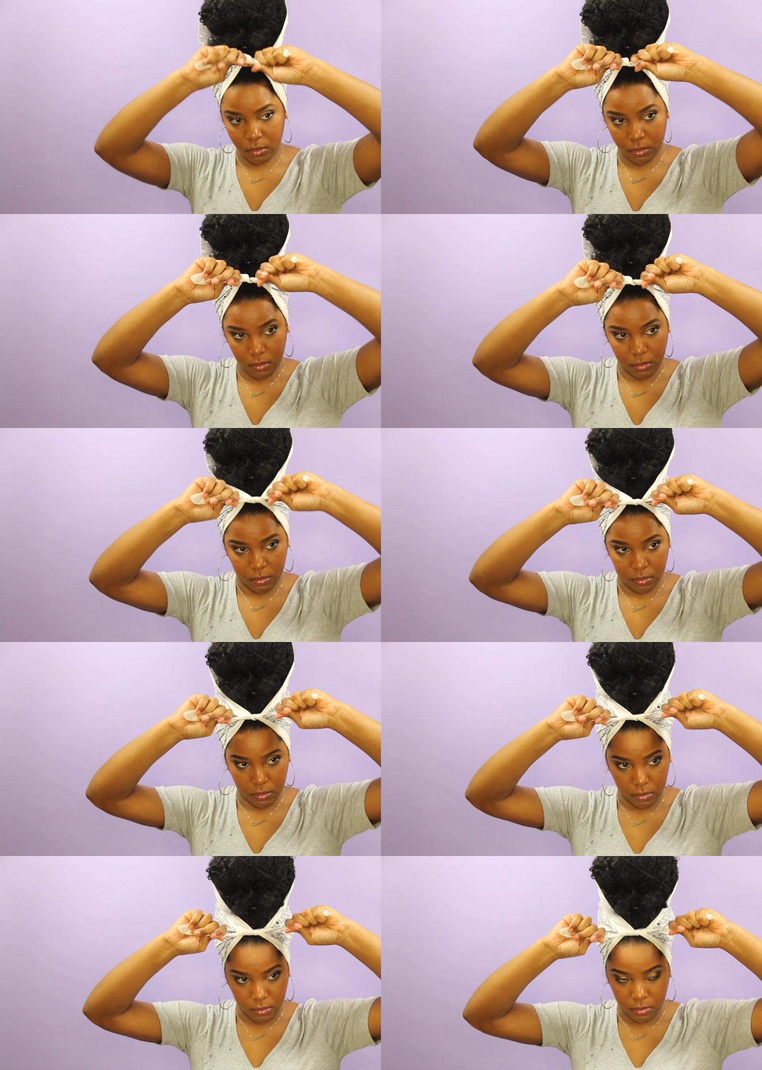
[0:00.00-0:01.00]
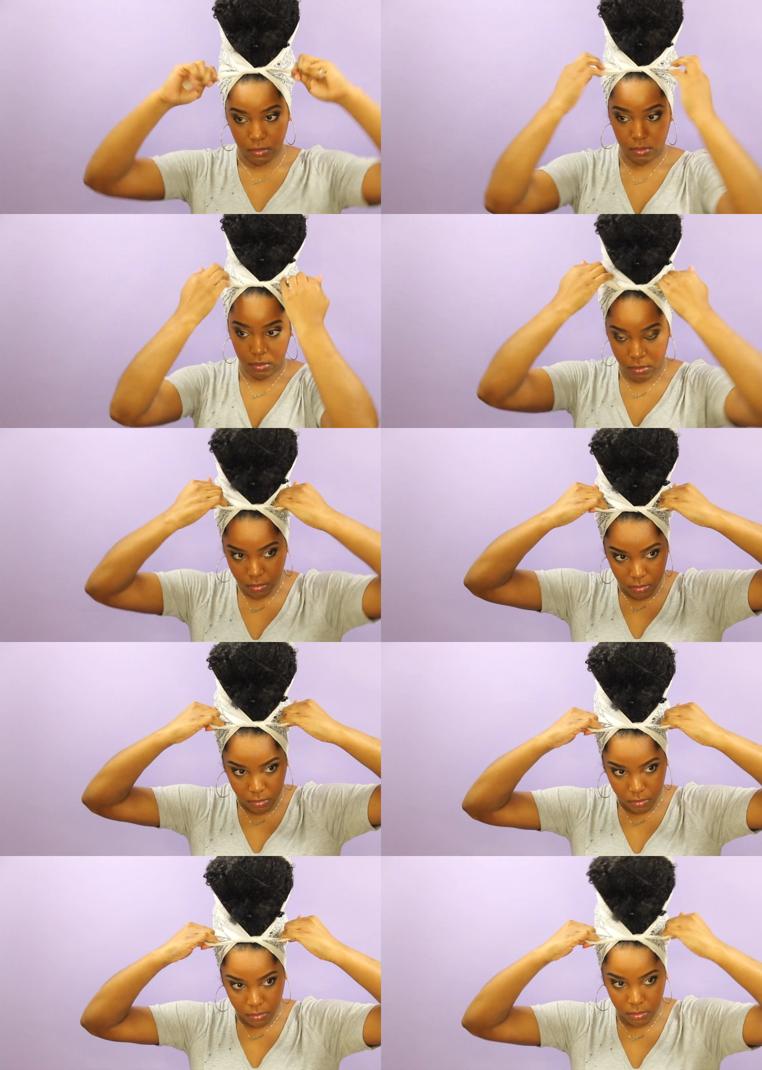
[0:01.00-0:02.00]

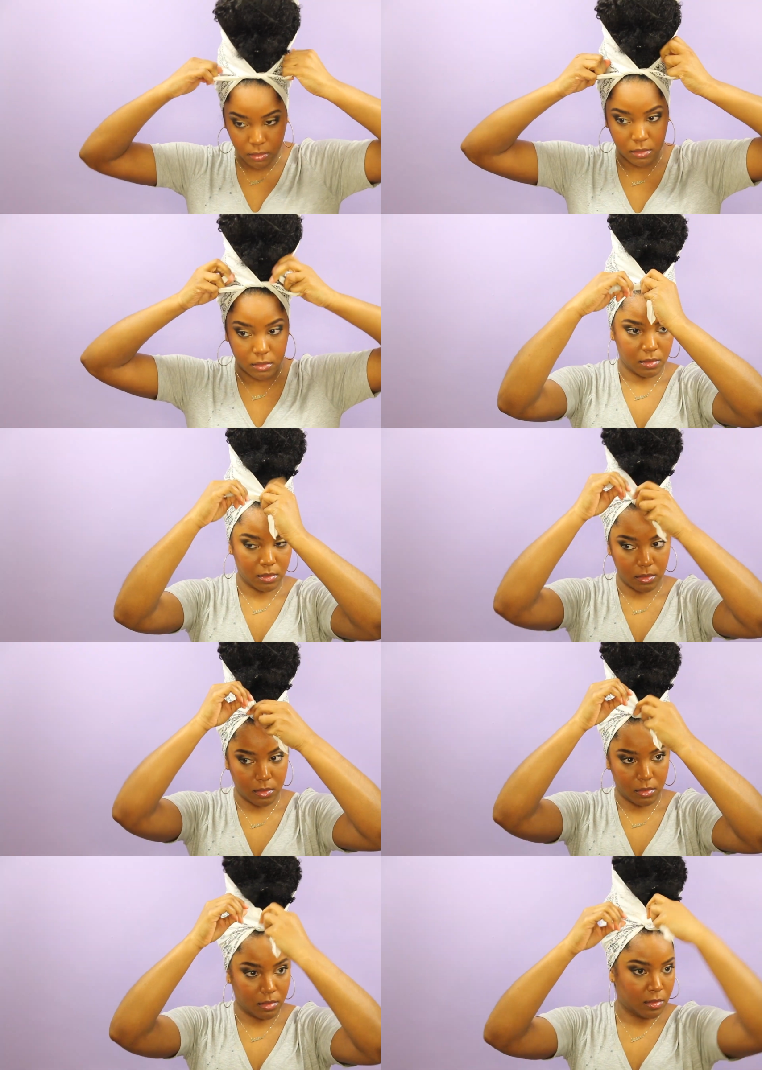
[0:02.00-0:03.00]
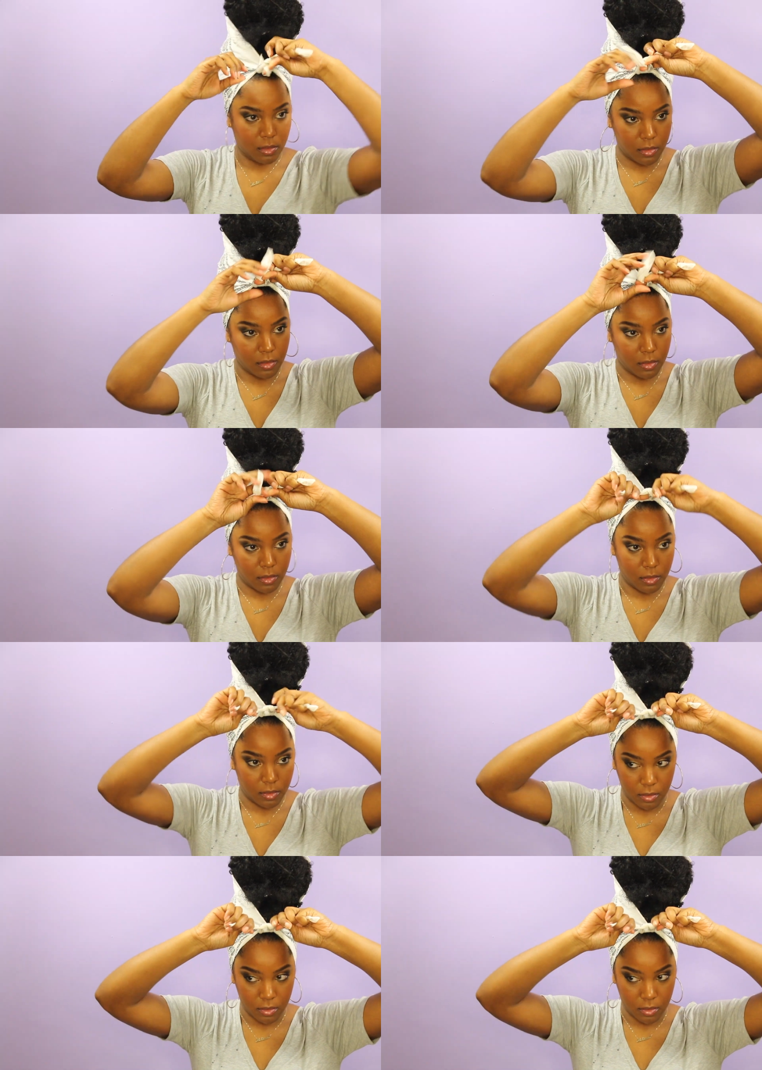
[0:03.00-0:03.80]
(silence)